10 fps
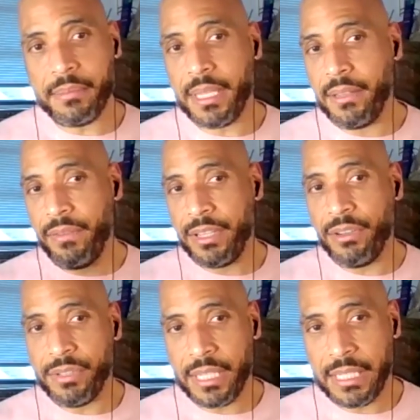and the
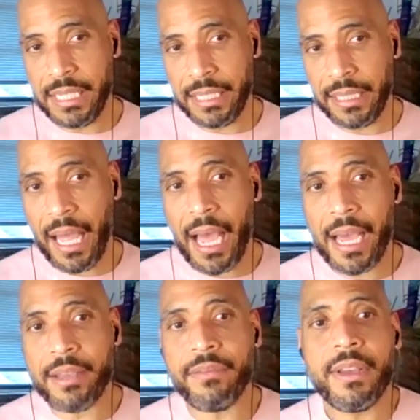venues and see it
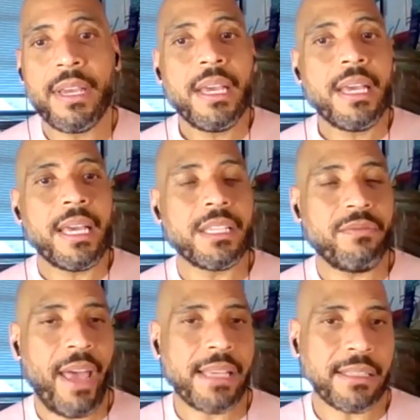live is
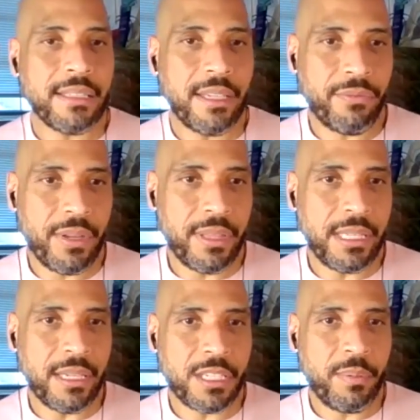vastly different than
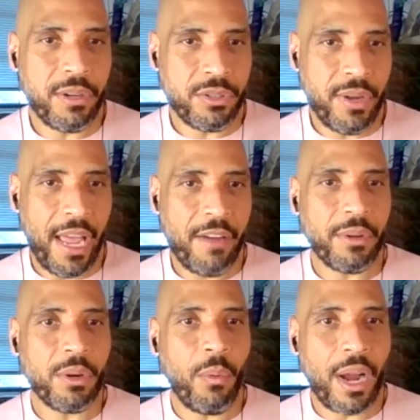the experience you have when
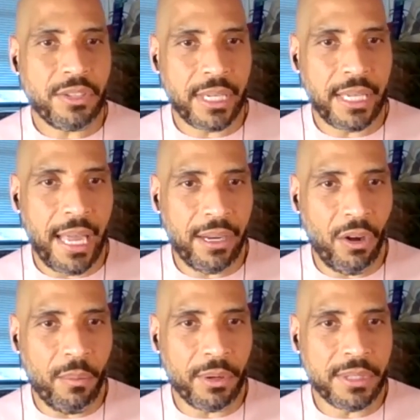you're watching it at
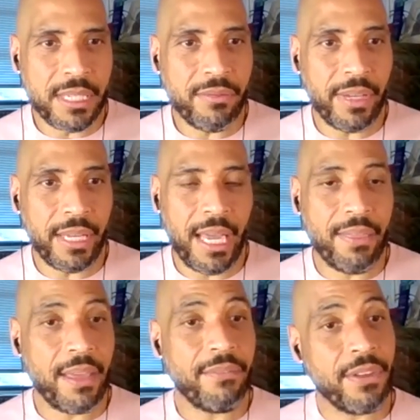home on TV. And
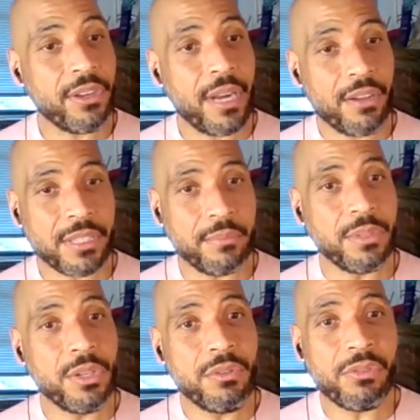they figured out some
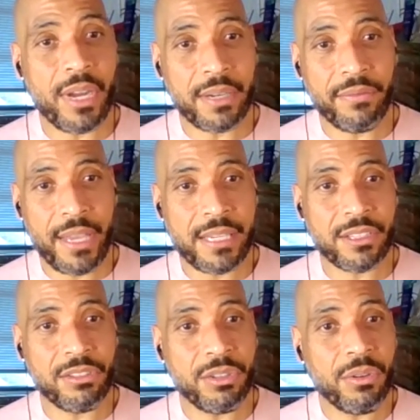new creative things
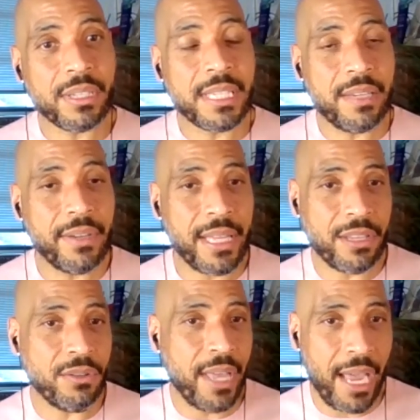to do on TV that
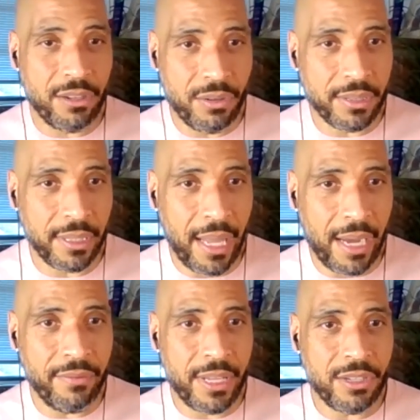you can't do at the
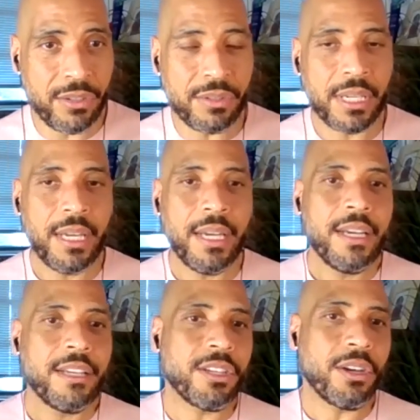live venues.
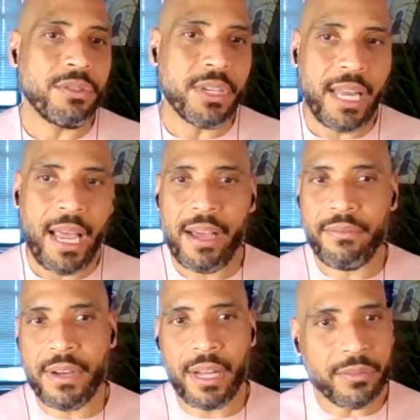So you can
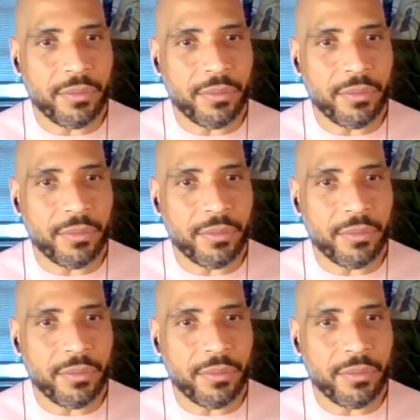have colorful